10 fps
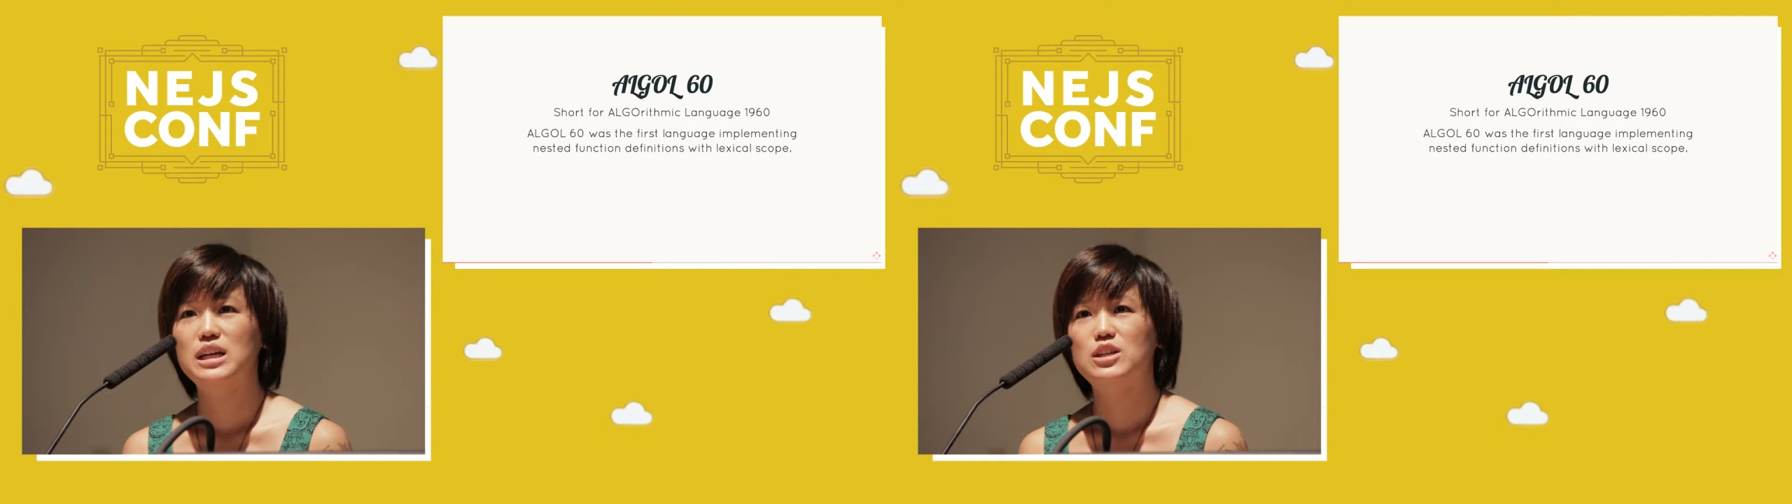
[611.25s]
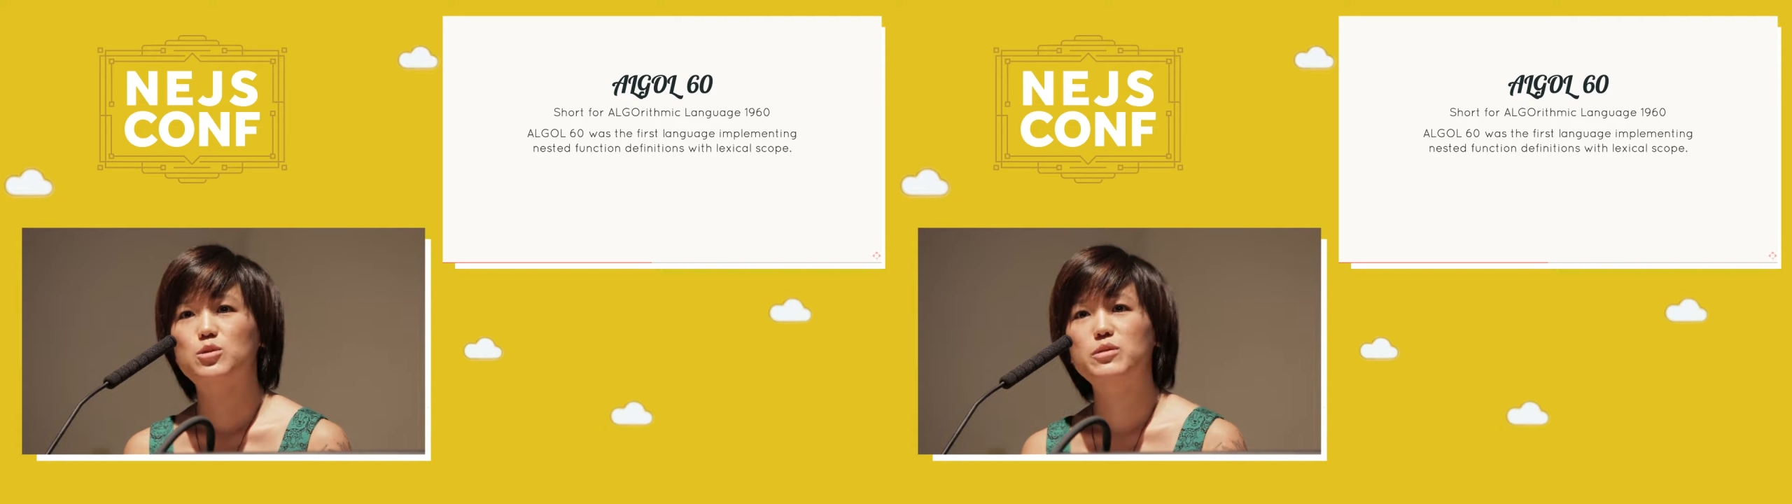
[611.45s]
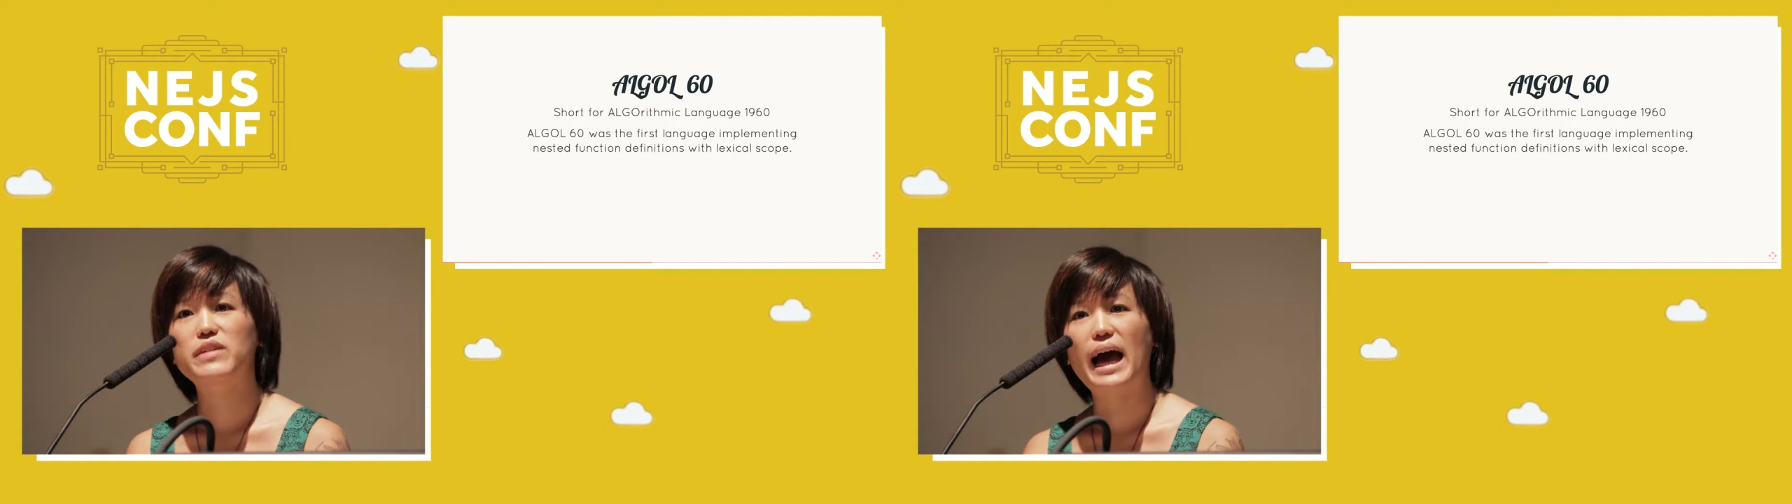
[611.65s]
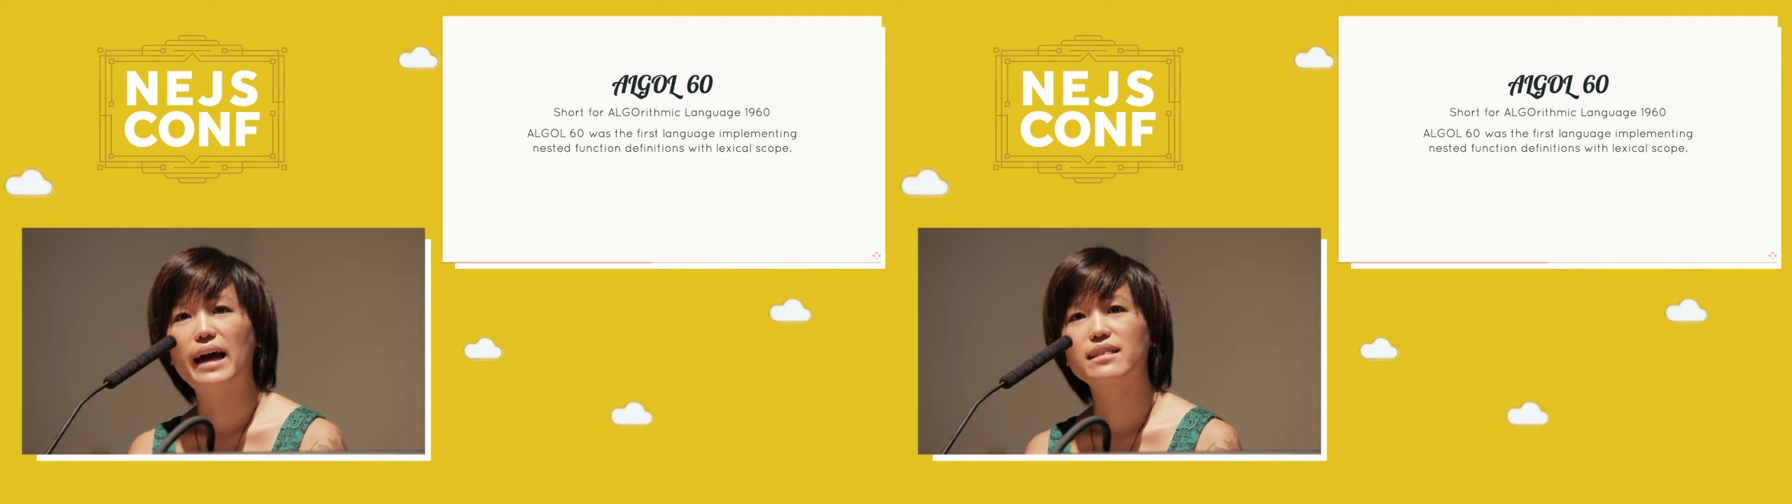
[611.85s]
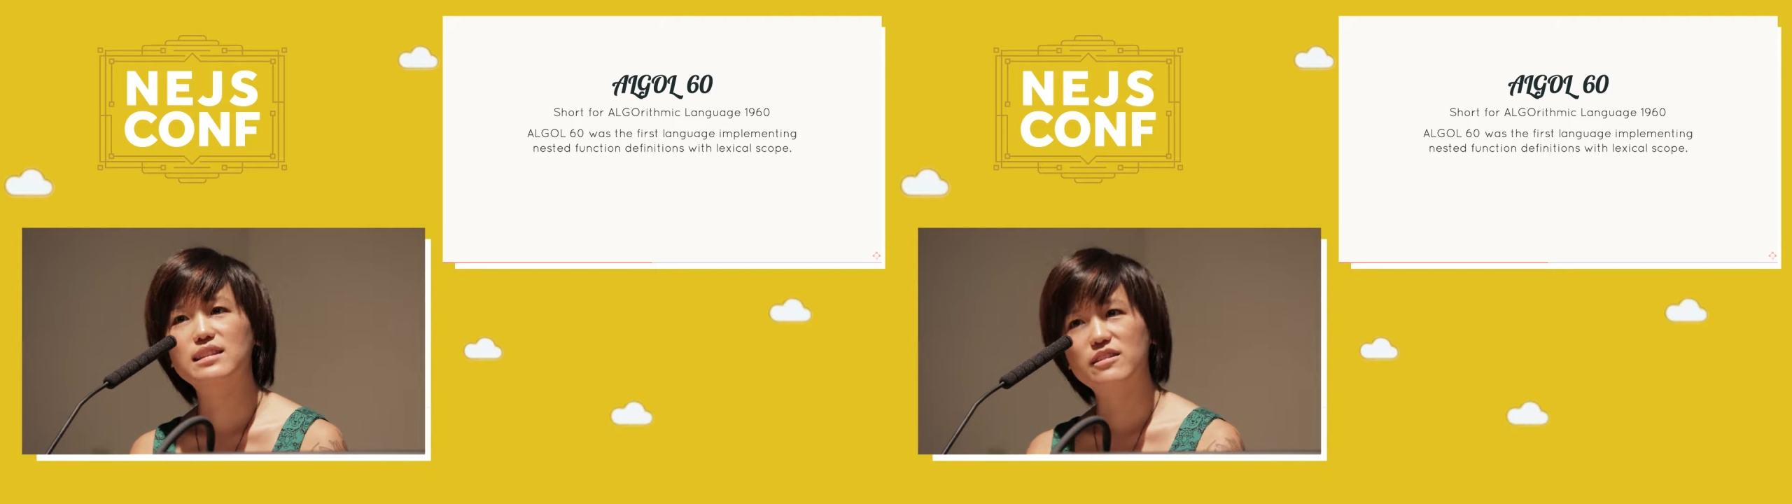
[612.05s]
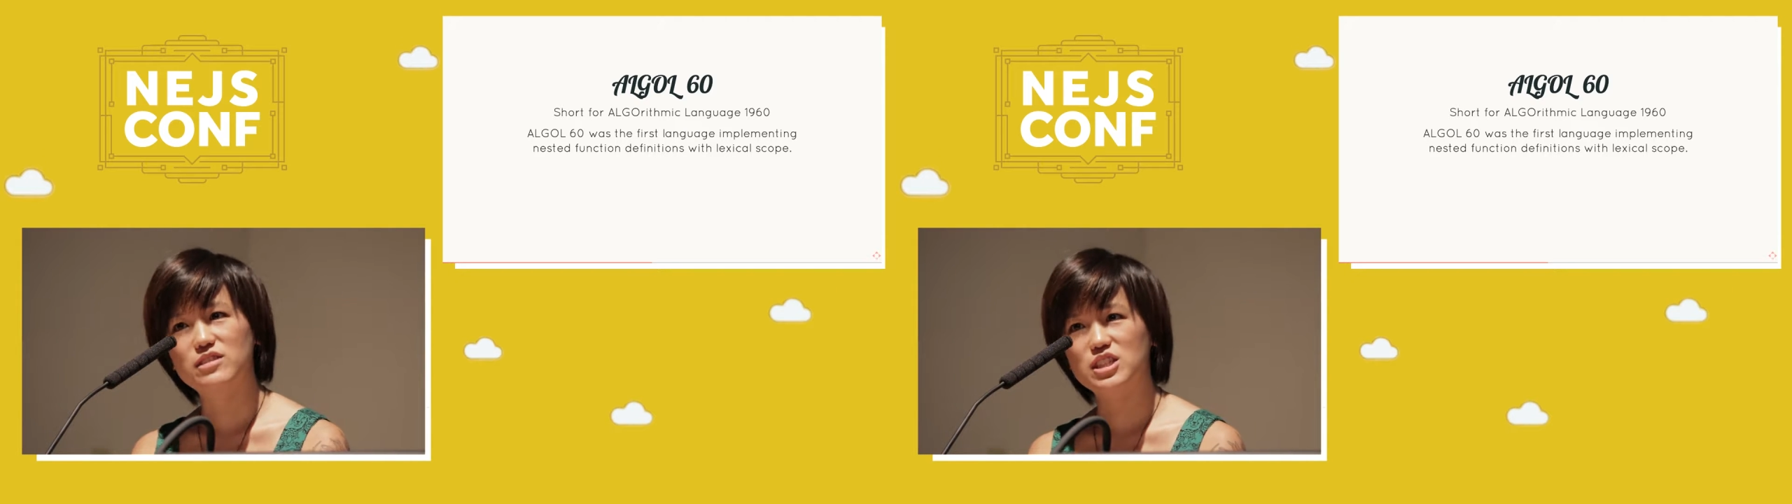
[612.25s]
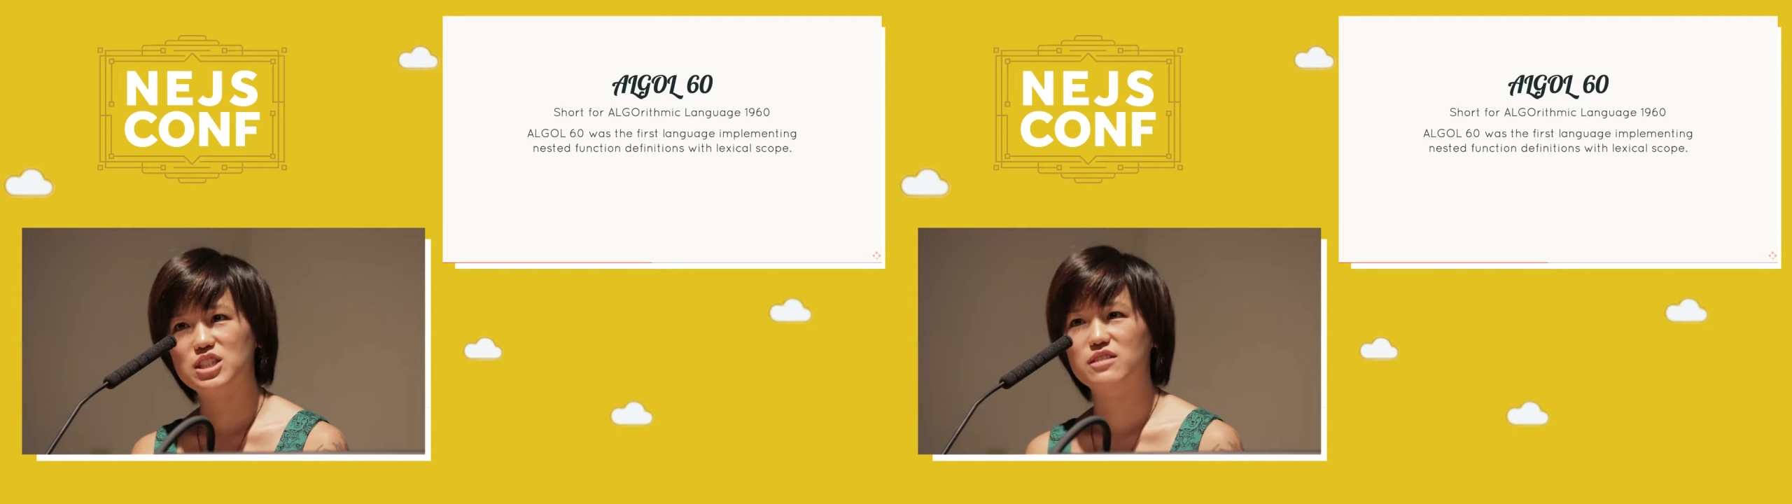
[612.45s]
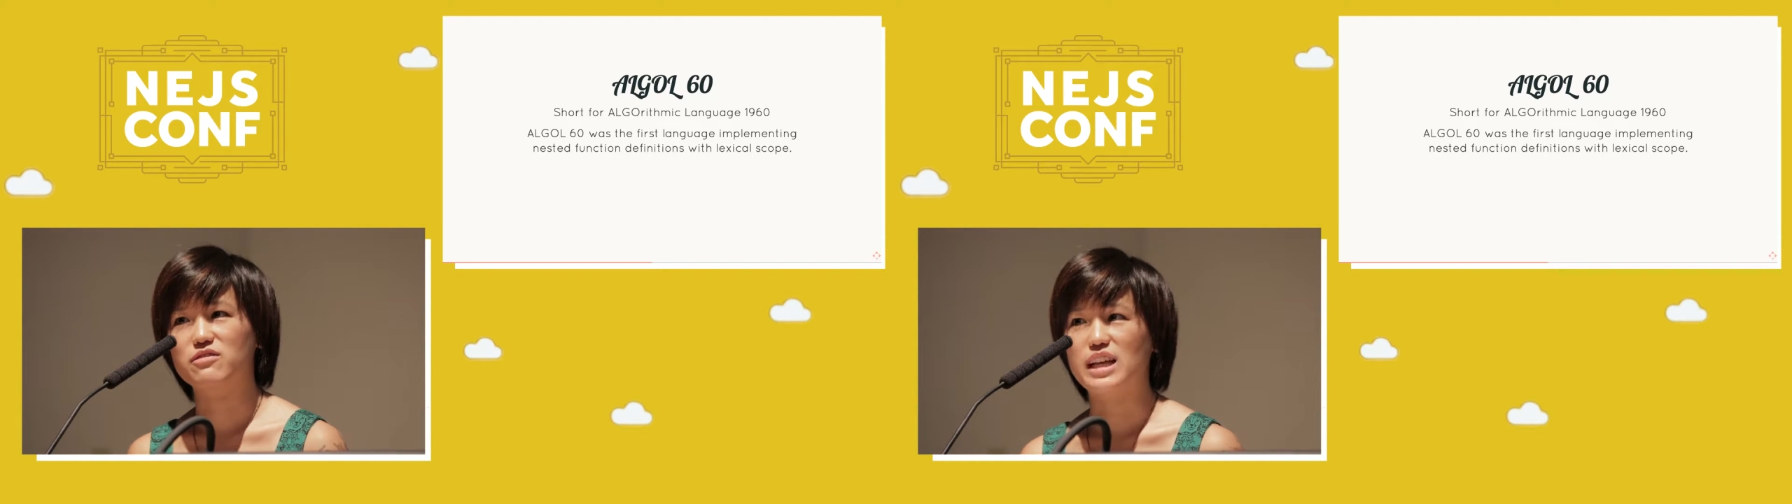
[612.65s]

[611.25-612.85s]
So we've had the definition of